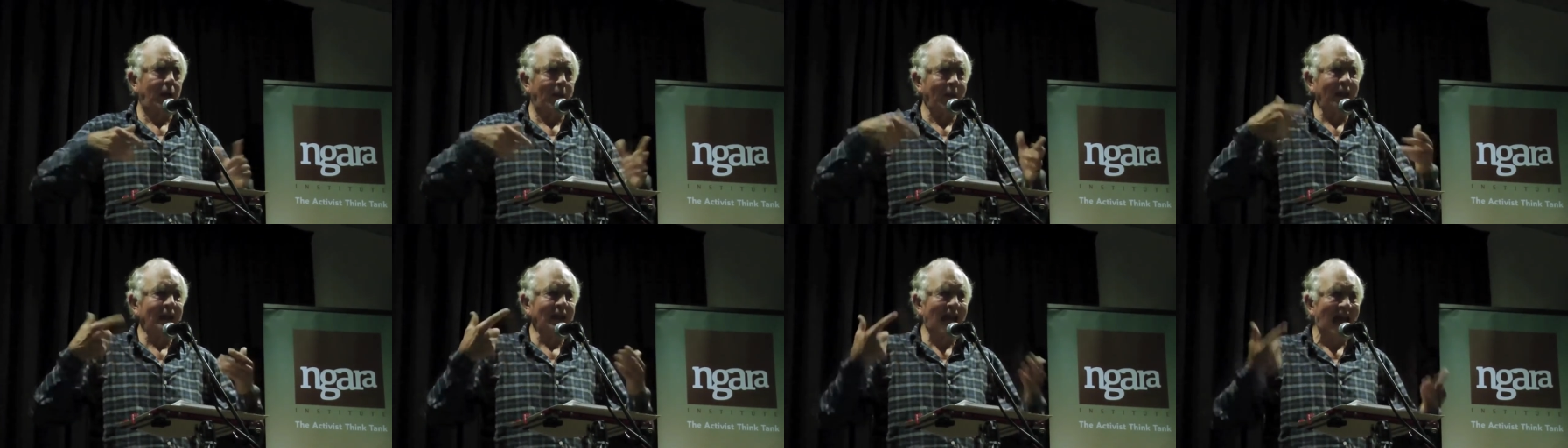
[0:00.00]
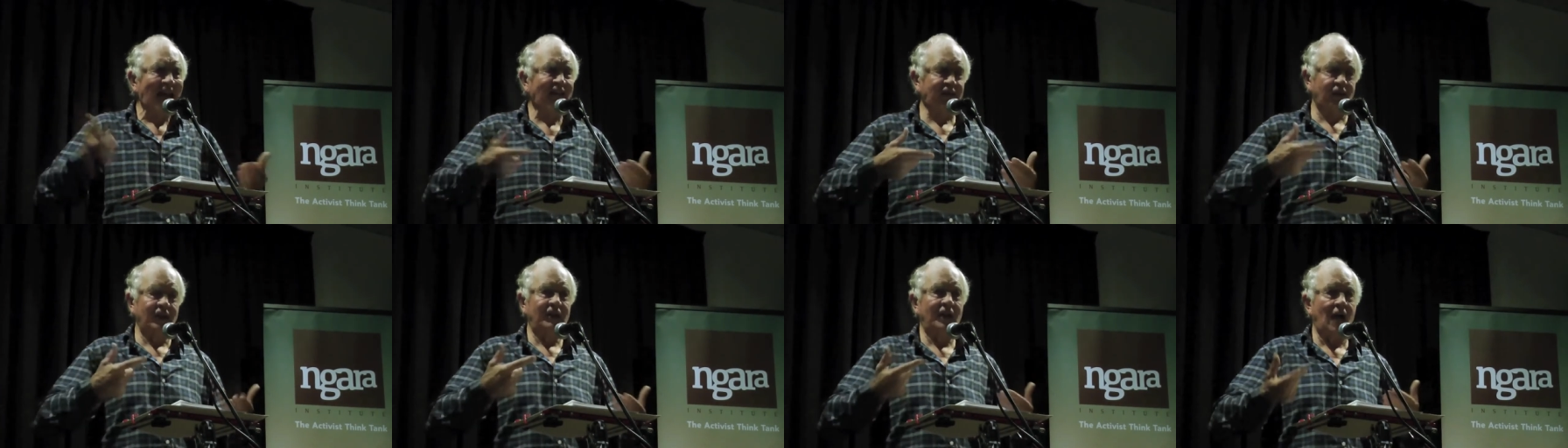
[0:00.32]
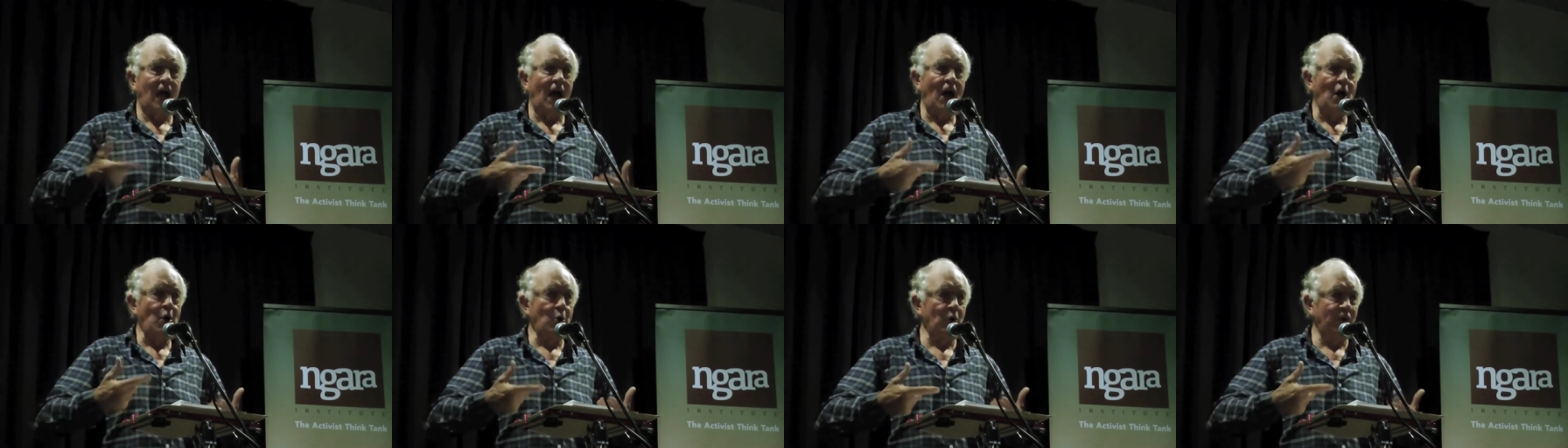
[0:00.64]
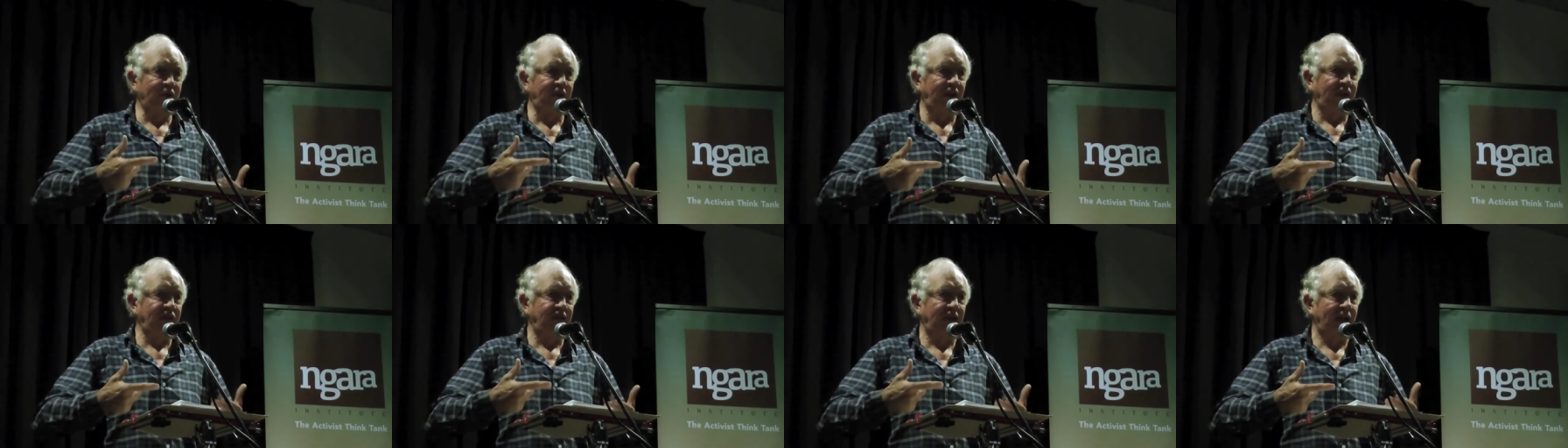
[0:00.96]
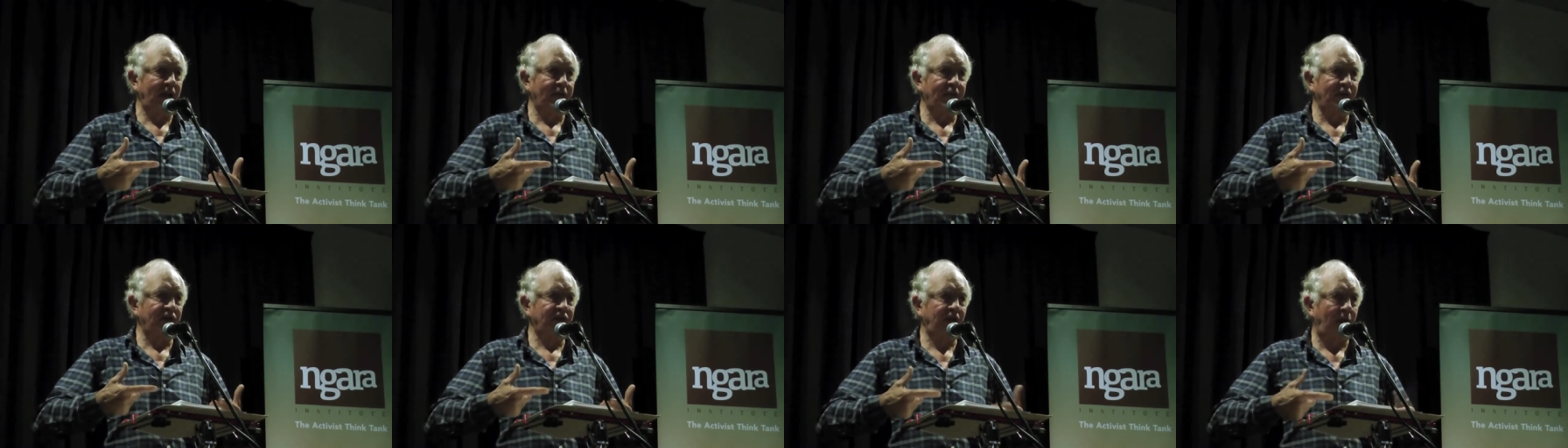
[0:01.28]
I mean, Netanyahu says
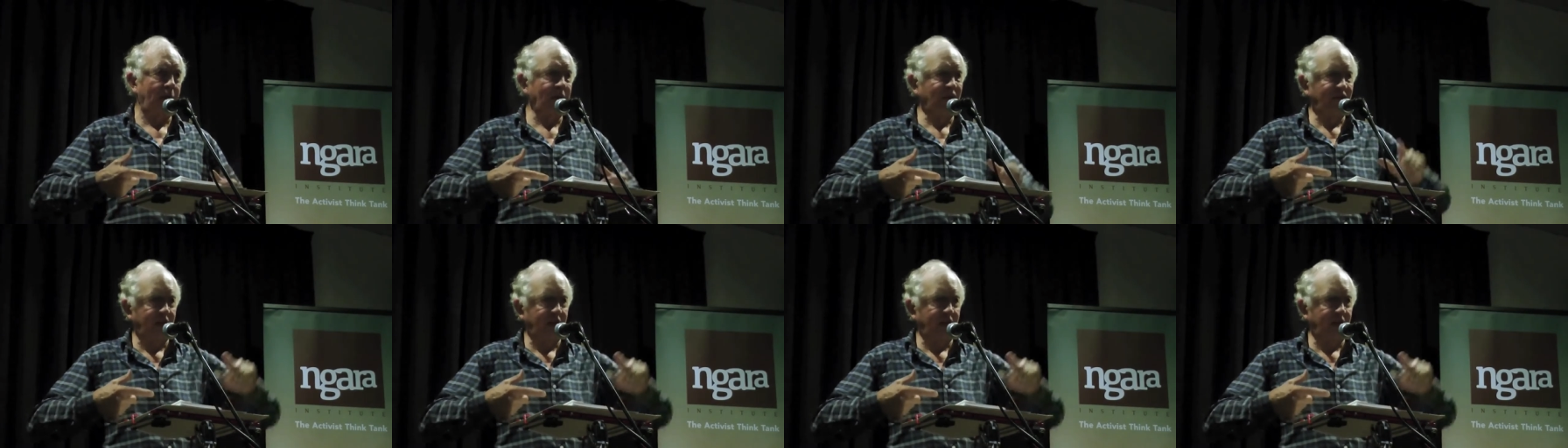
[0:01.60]
it every time.